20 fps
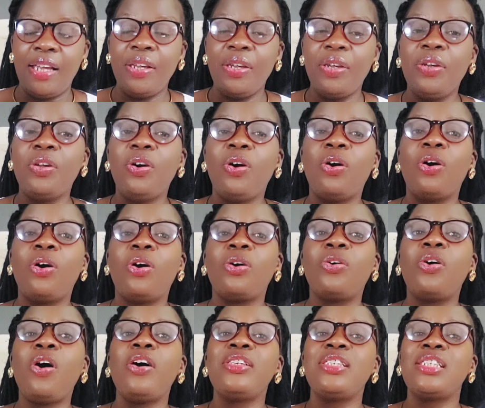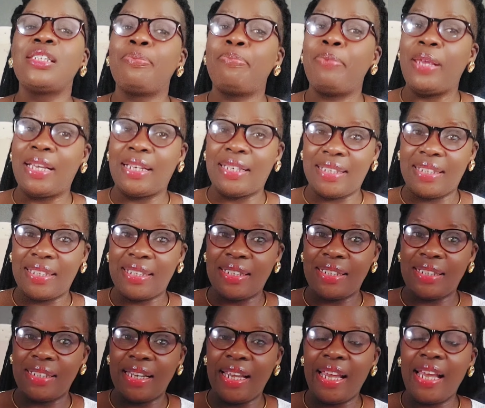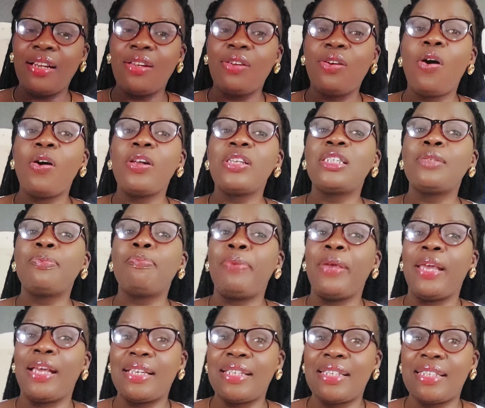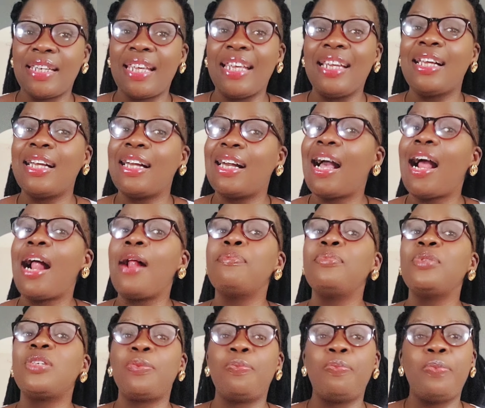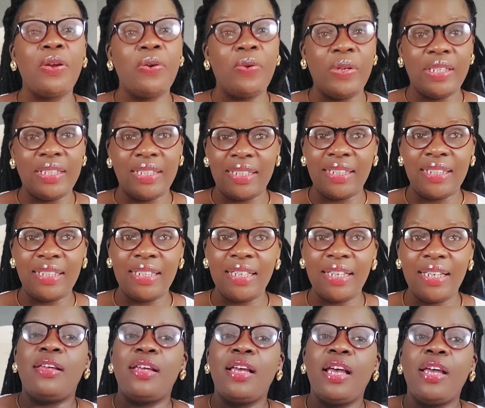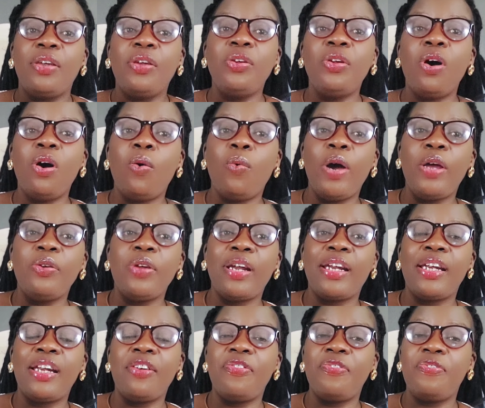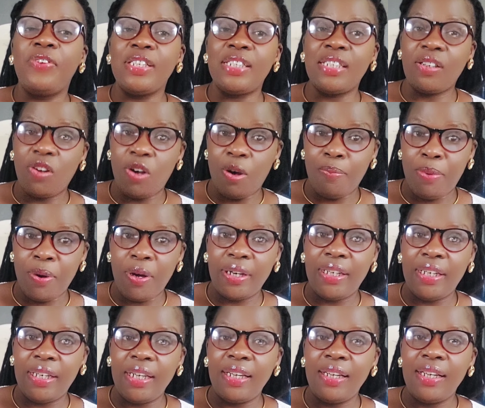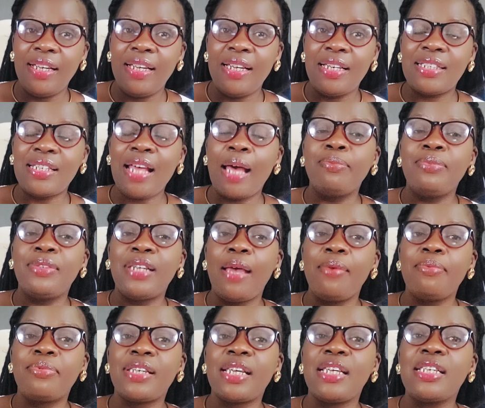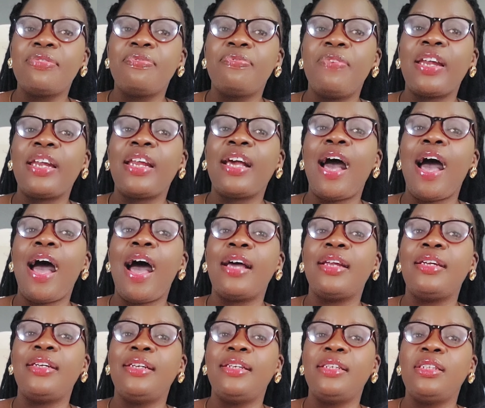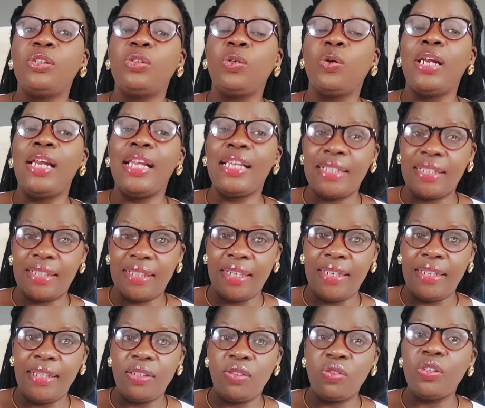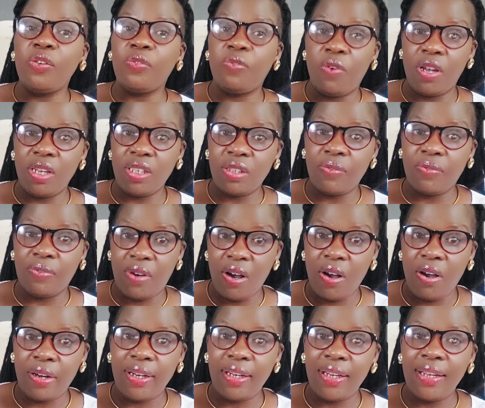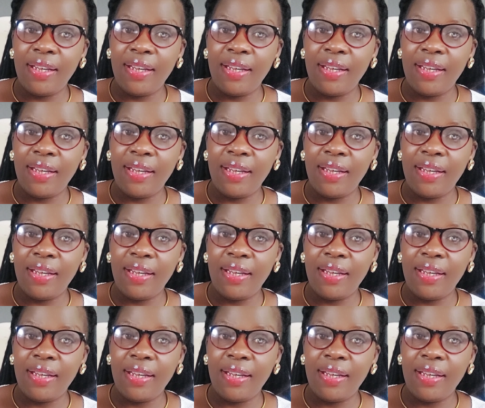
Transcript: You know, God speaks and God speaks in calm spirits. You know, when you're in a physical body, sometimes it's very hard to listen to the voice of God.